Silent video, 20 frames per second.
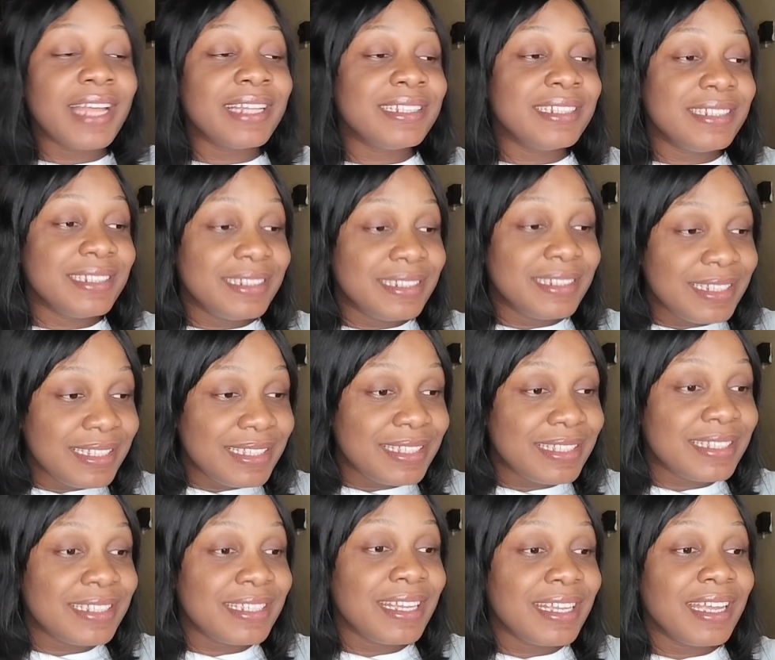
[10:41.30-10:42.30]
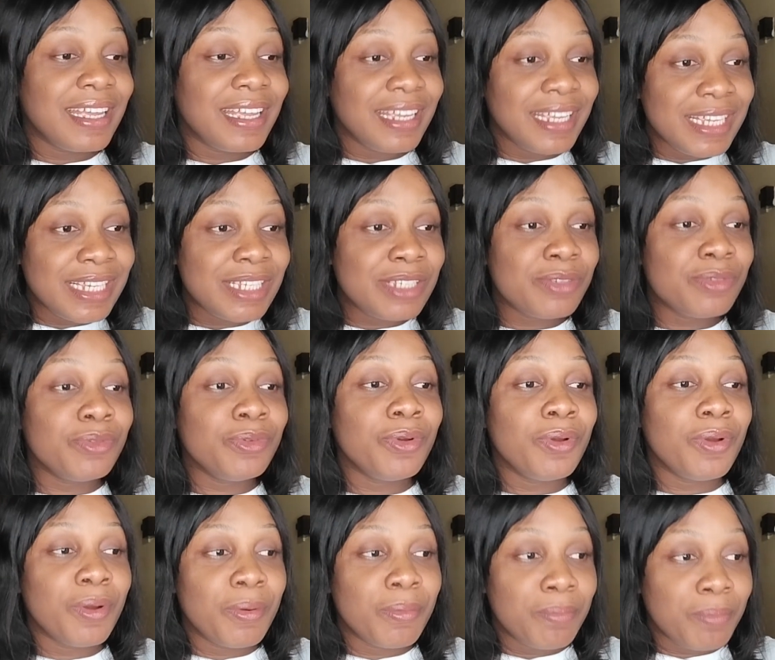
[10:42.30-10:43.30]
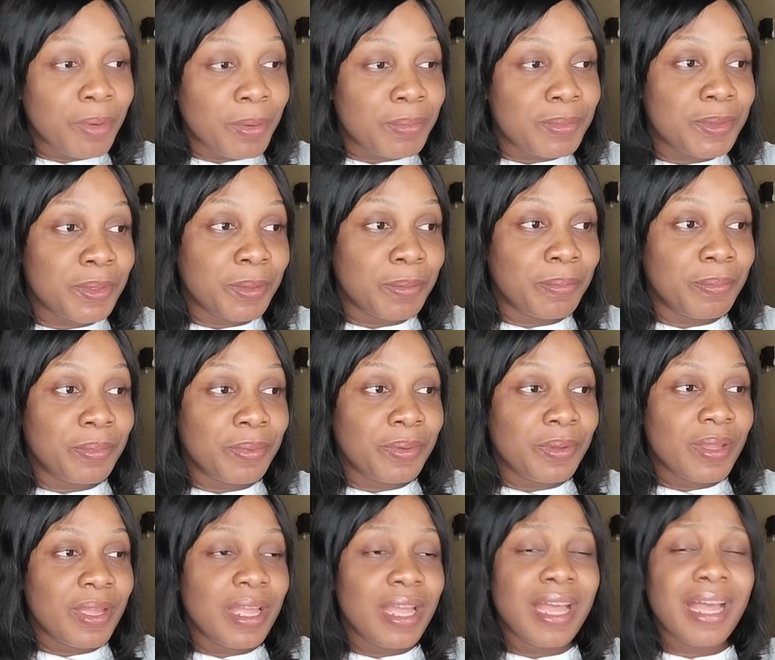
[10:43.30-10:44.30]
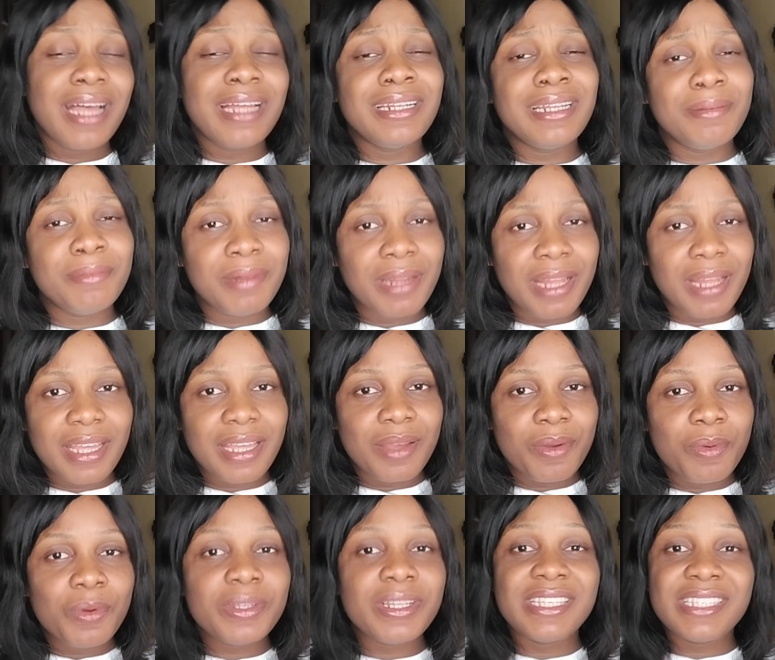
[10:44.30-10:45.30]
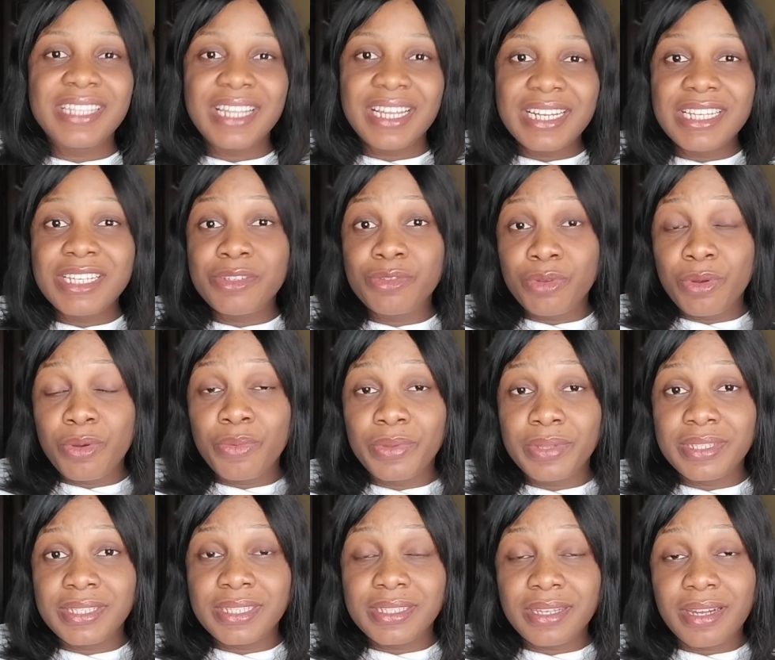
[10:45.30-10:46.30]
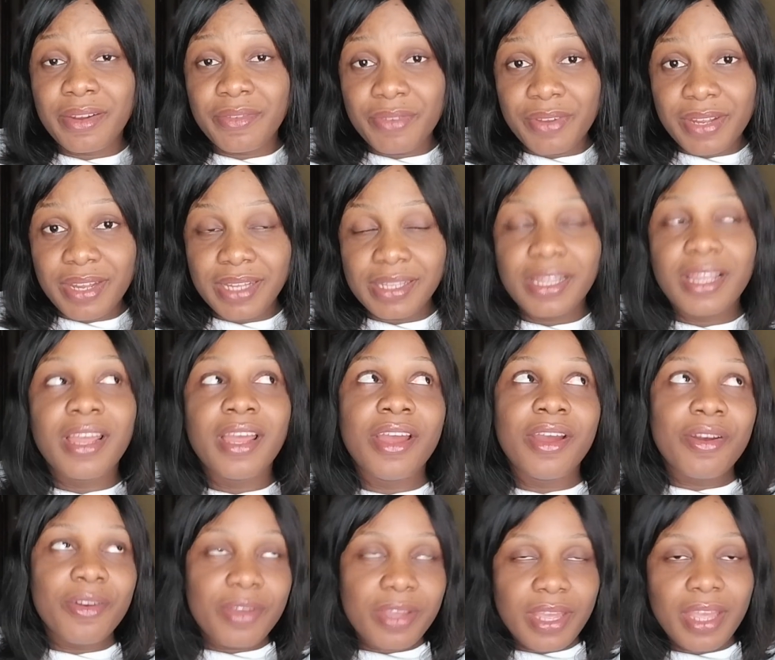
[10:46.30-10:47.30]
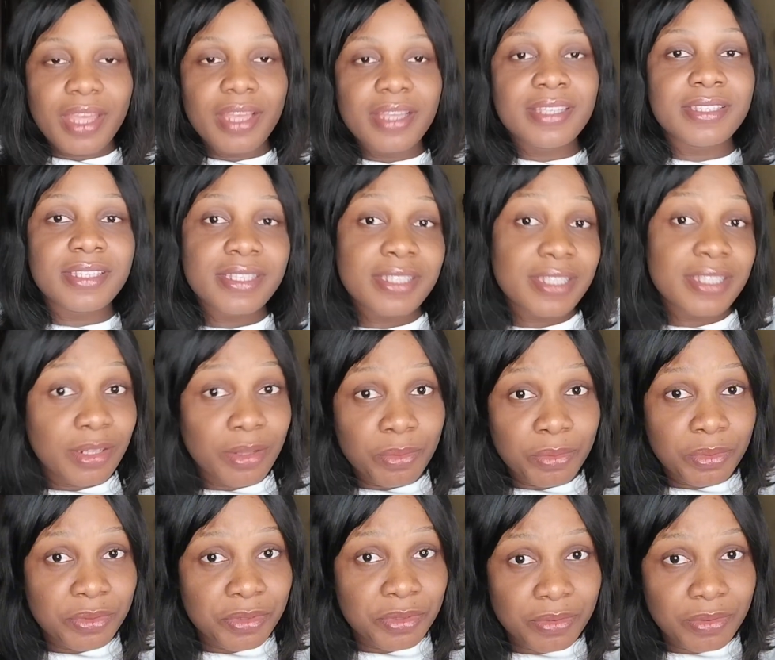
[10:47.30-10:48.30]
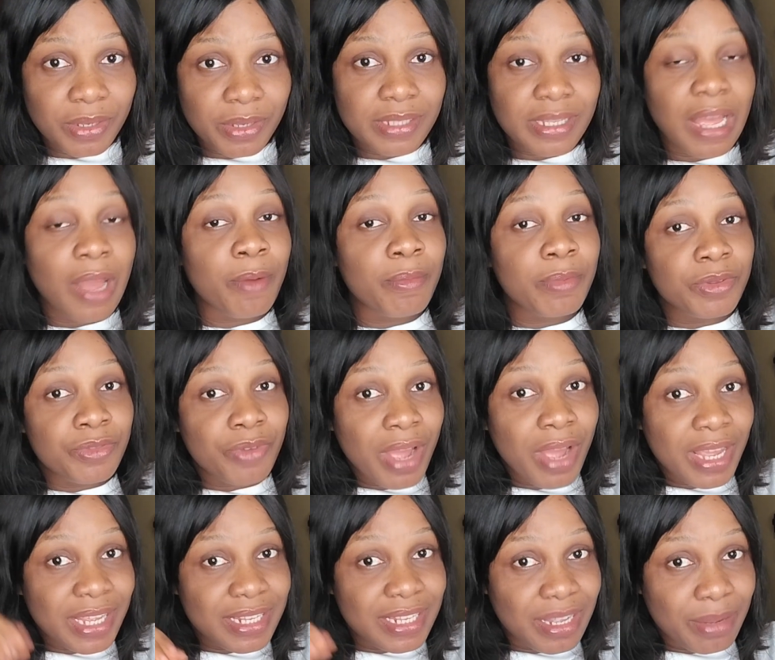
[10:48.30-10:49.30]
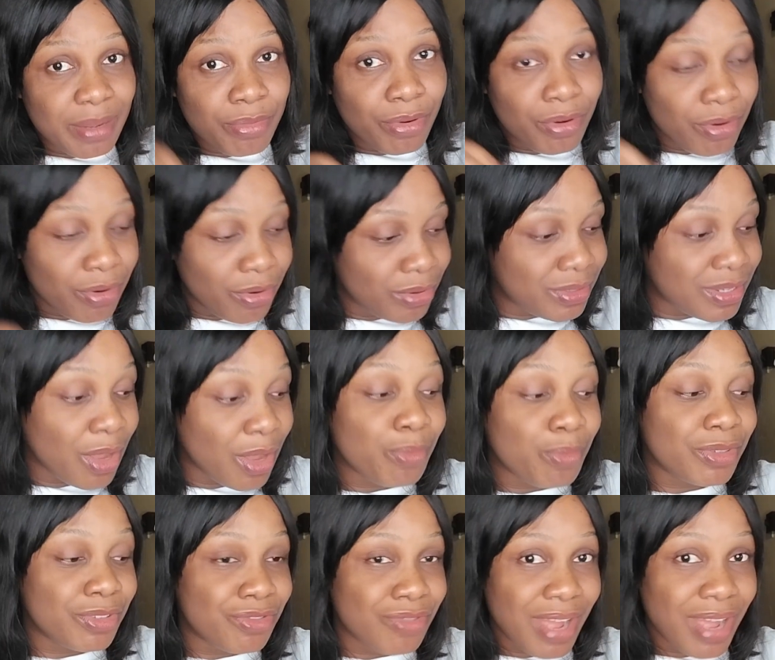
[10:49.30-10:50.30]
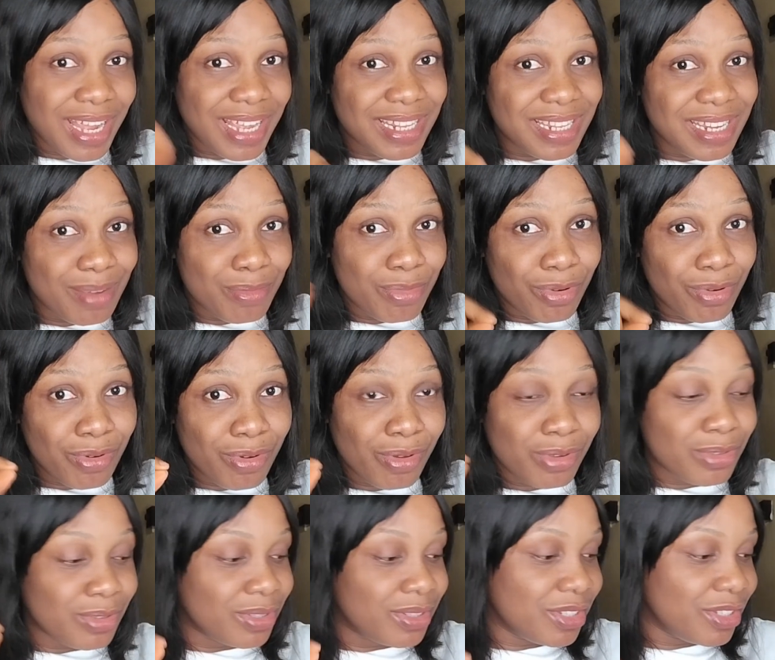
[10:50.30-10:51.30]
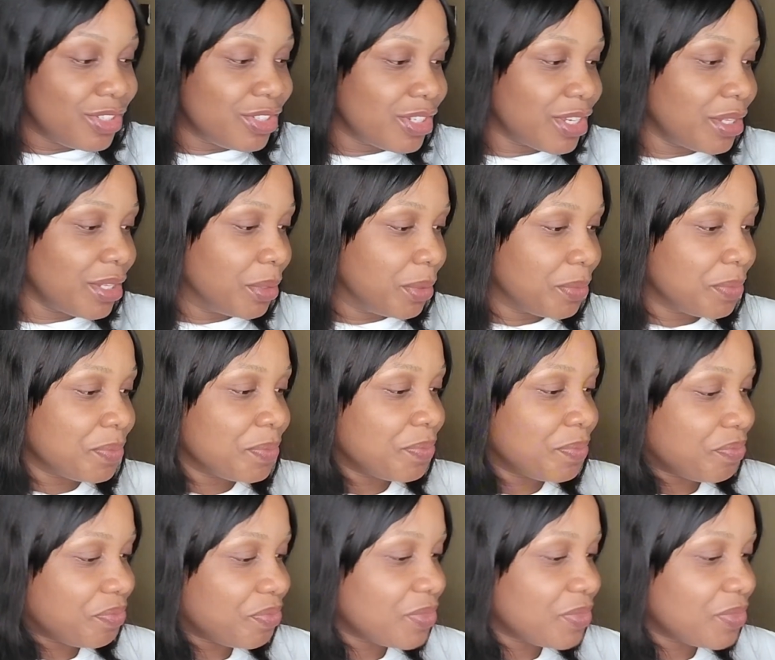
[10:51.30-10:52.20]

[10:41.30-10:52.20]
And this issue pops up. And I'm like, what exactly is wrong with South Africans? Okay, since they don't want to rest, I'll be dragging their broadcast on this channel.